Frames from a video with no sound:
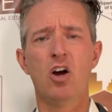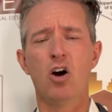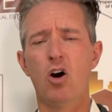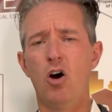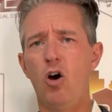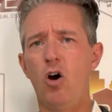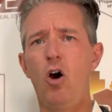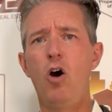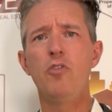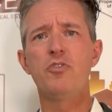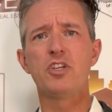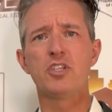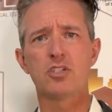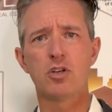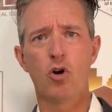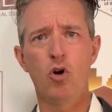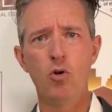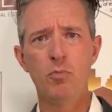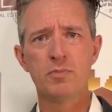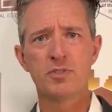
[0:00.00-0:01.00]
all these
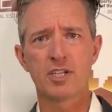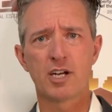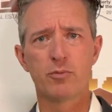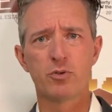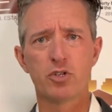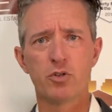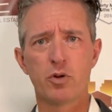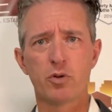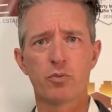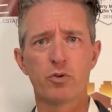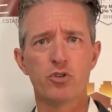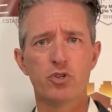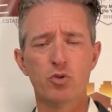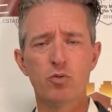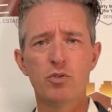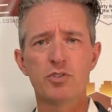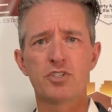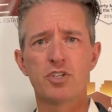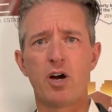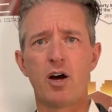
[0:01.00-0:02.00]
homes that we're doing
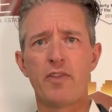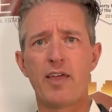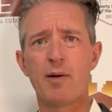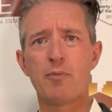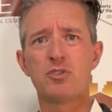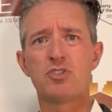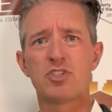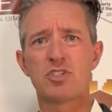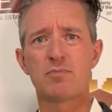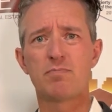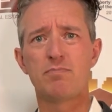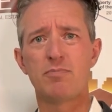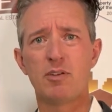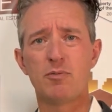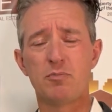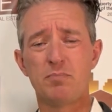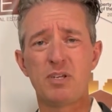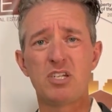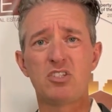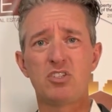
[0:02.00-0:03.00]
renewals on. It
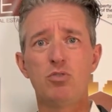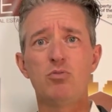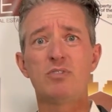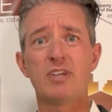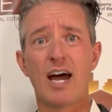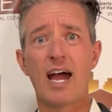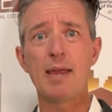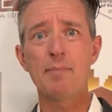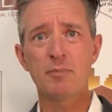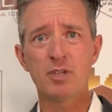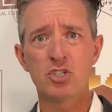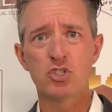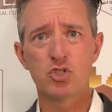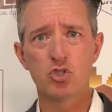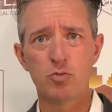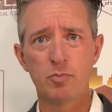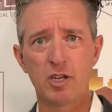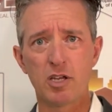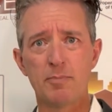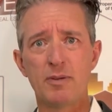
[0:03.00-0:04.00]
would be too time
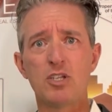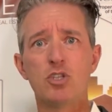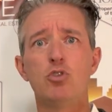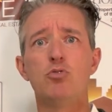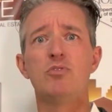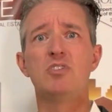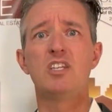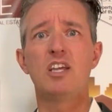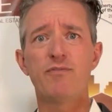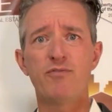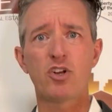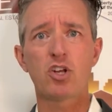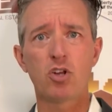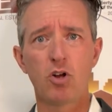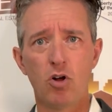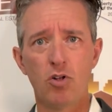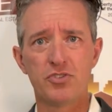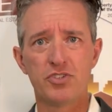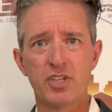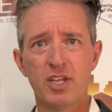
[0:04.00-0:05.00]
consuming, it'd be too
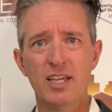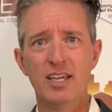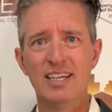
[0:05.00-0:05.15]
difficult.